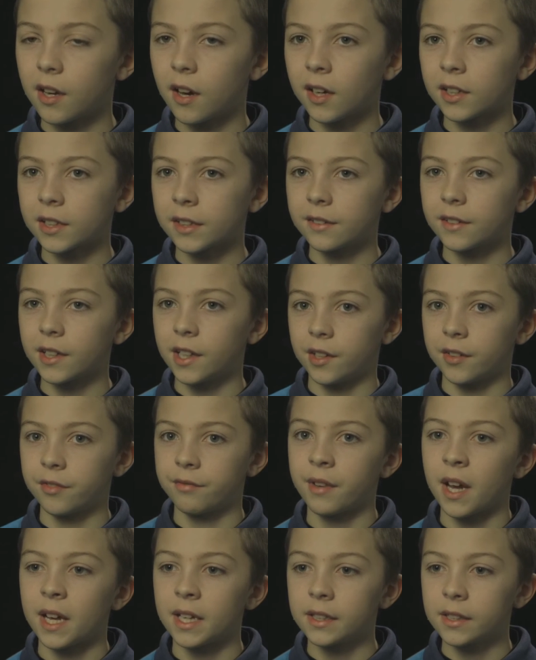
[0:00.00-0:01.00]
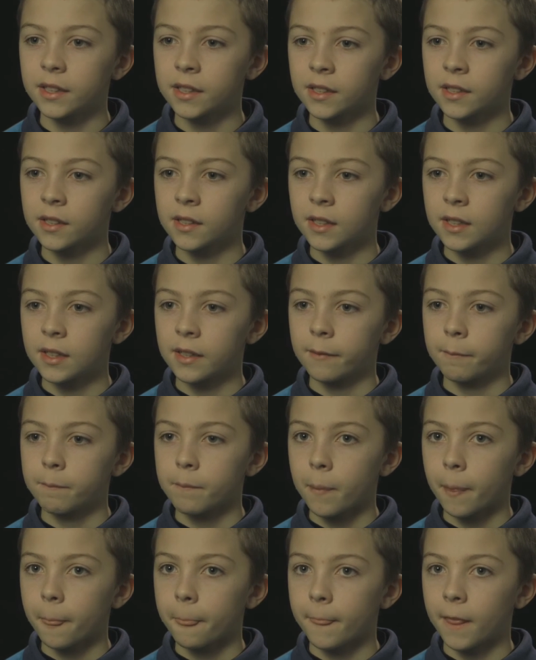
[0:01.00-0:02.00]
I can see it's fake.
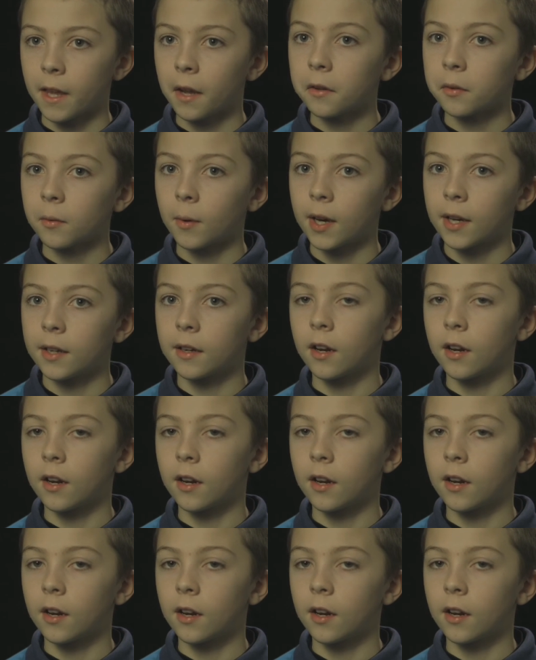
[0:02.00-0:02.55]
And that's why